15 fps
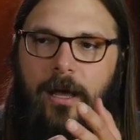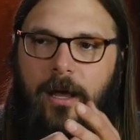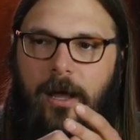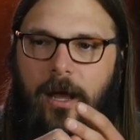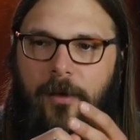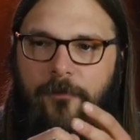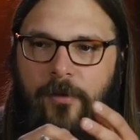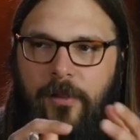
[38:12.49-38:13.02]

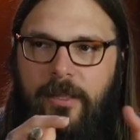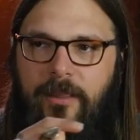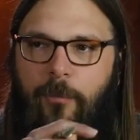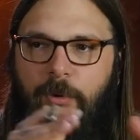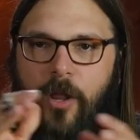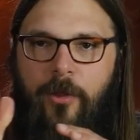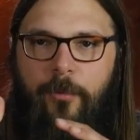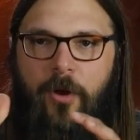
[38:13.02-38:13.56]
I feel like the
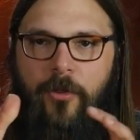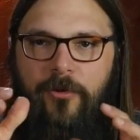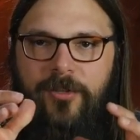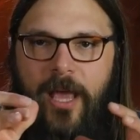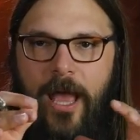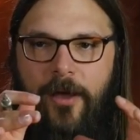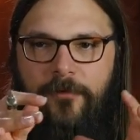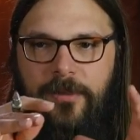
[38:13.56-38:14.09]
Brother Brothers
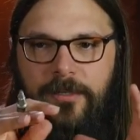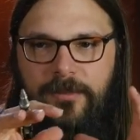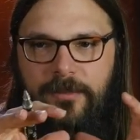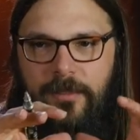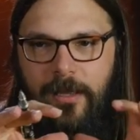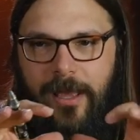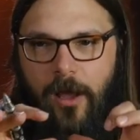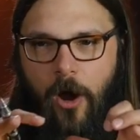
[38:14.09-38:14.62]
have
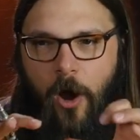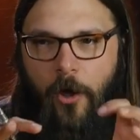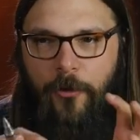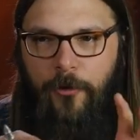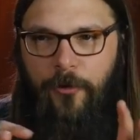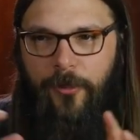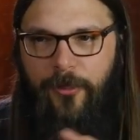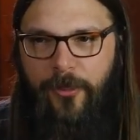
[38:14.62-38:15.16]
this
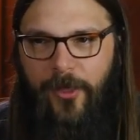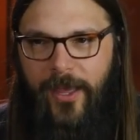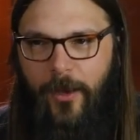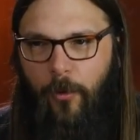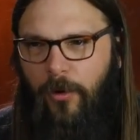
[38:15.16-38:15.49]
other thing.